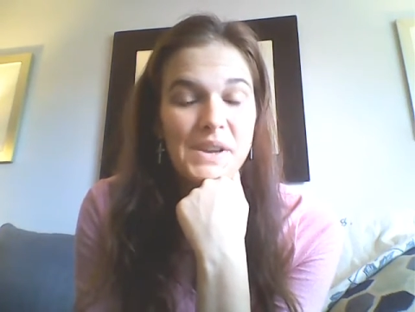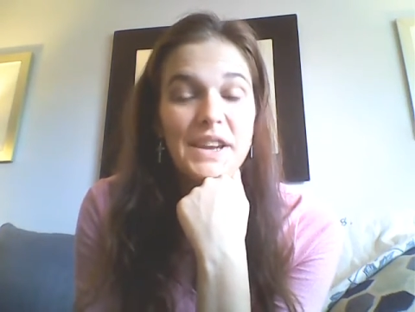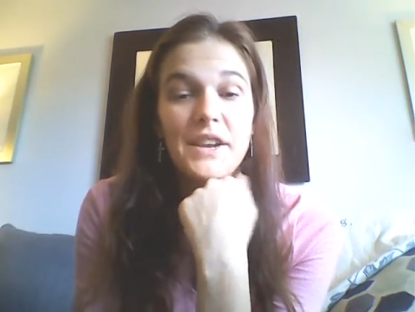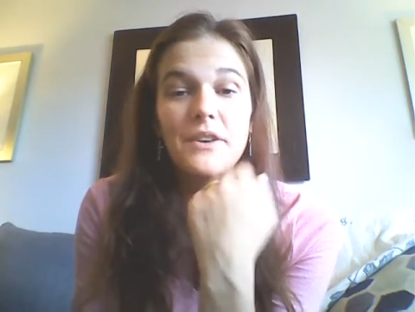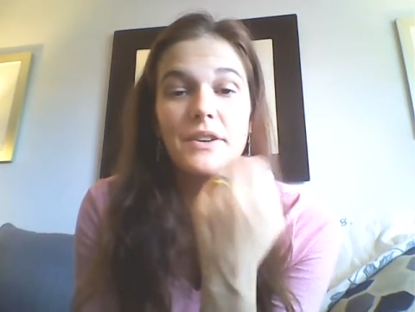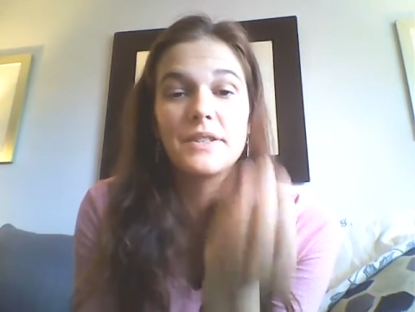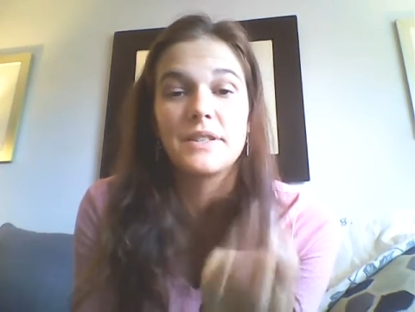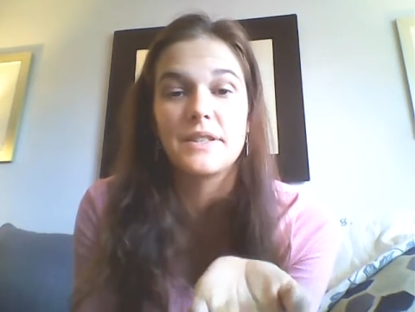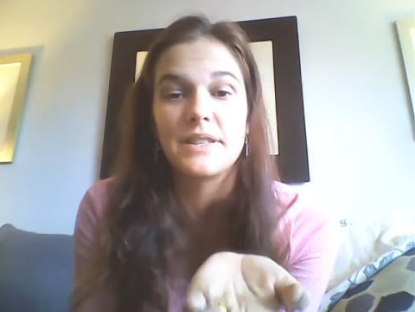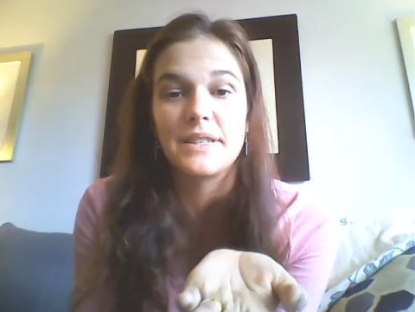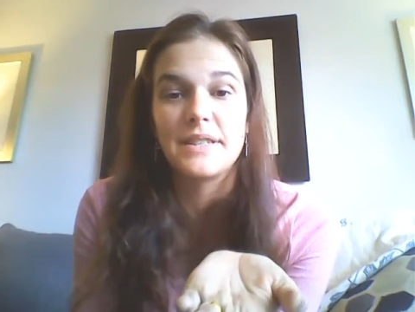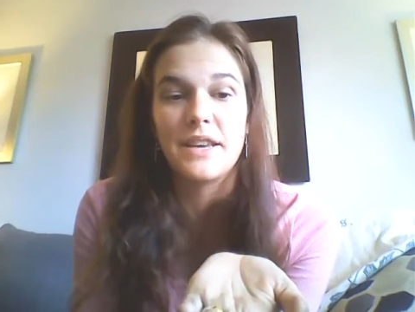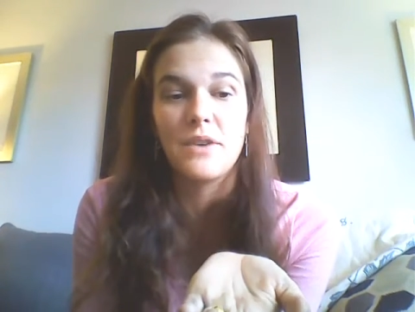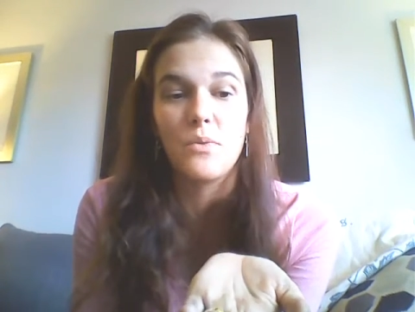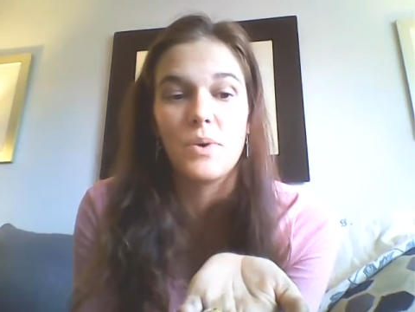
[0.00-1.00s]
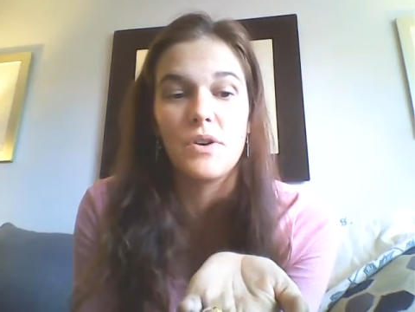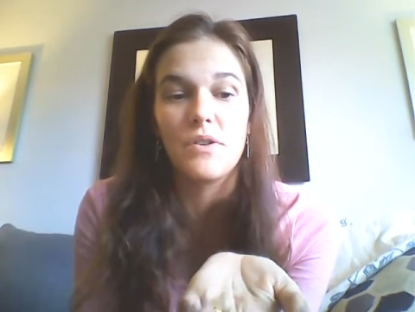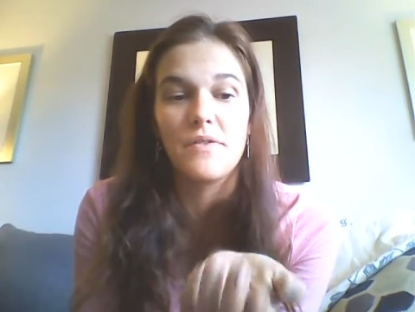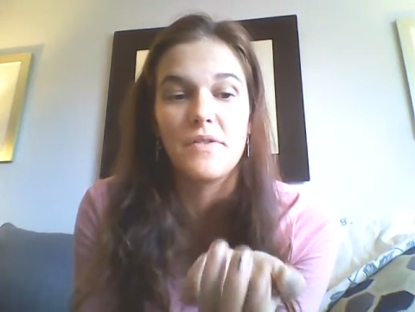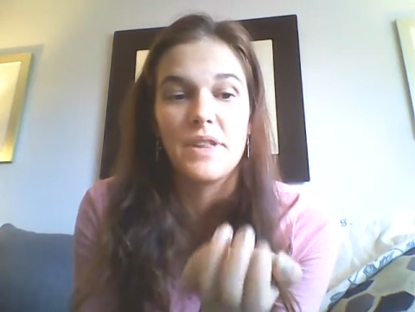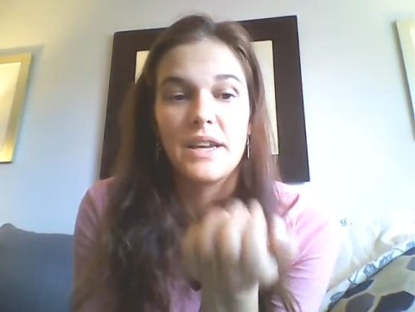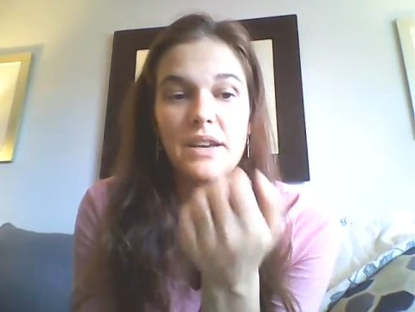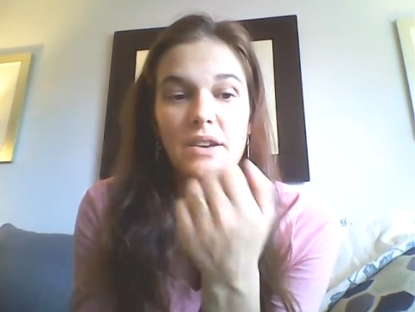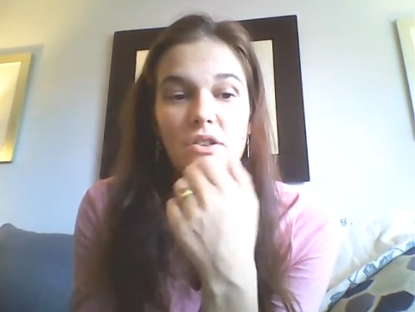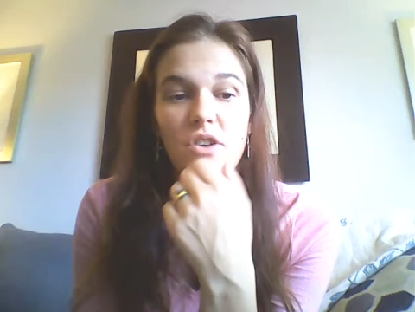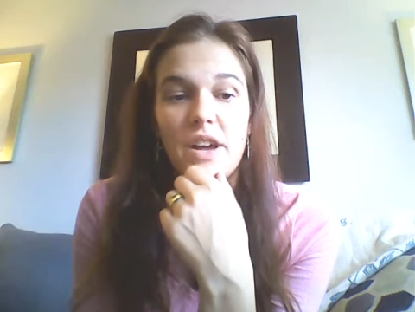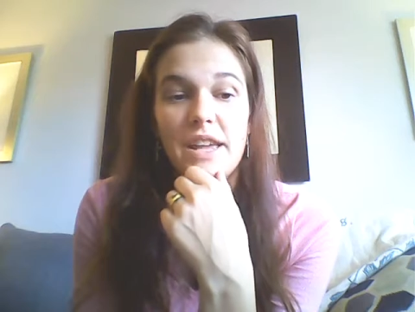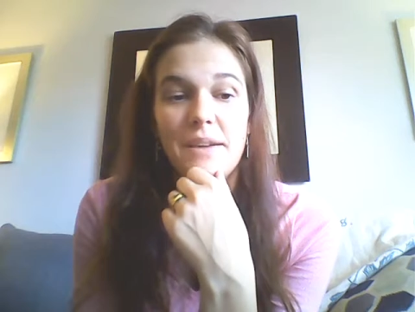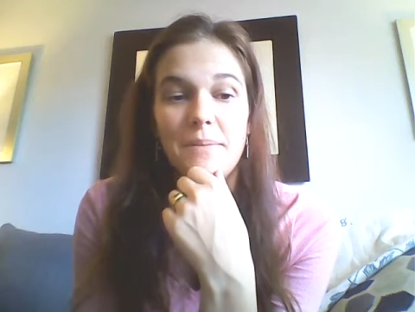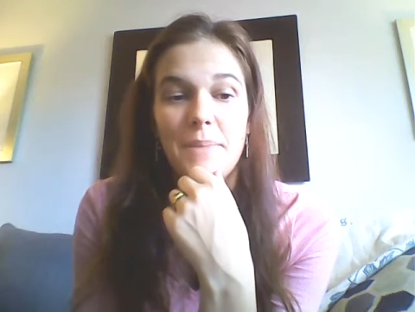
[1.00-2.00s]
And notice it says he will flee,
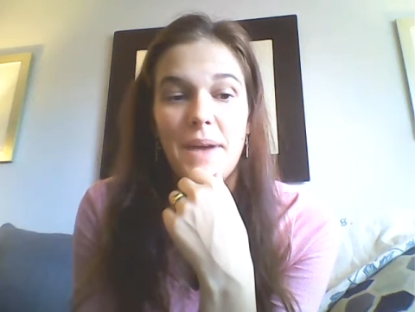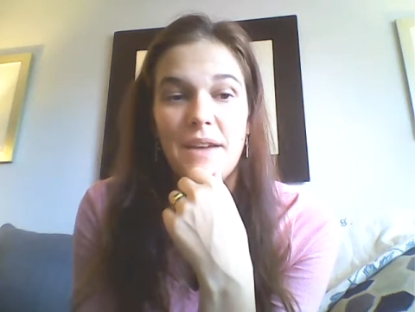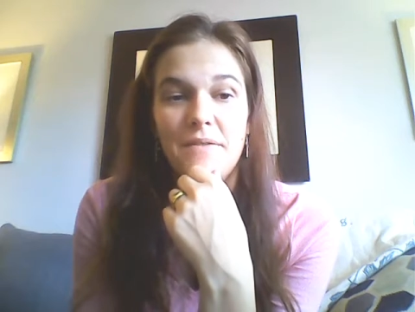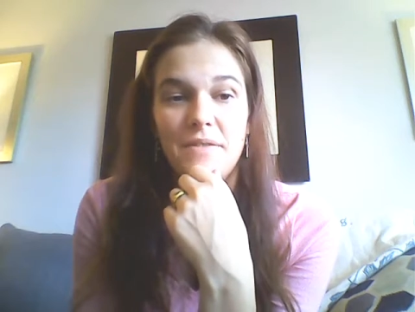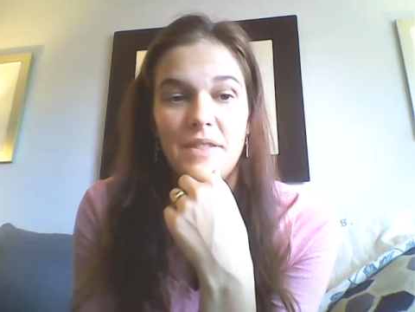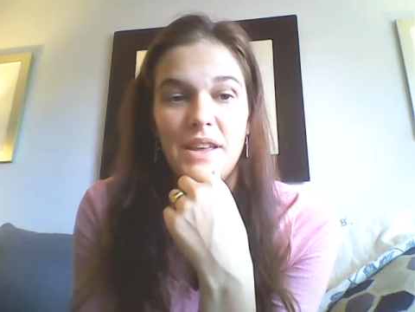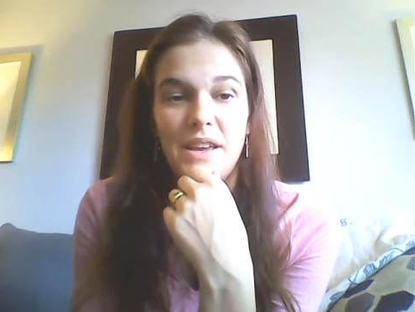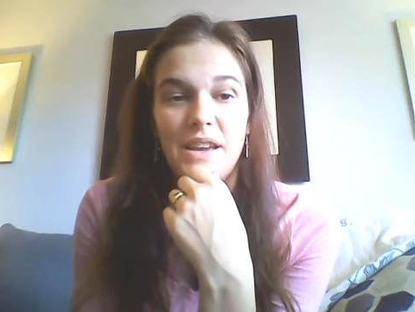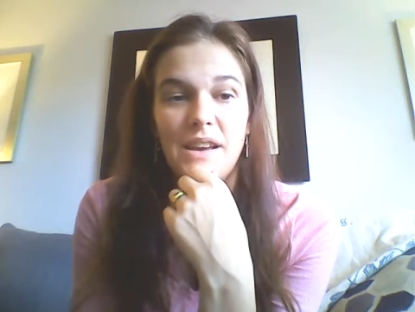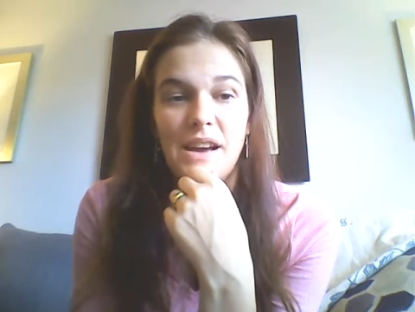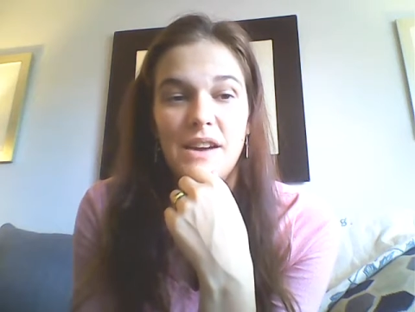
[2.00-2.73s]
not he may flee.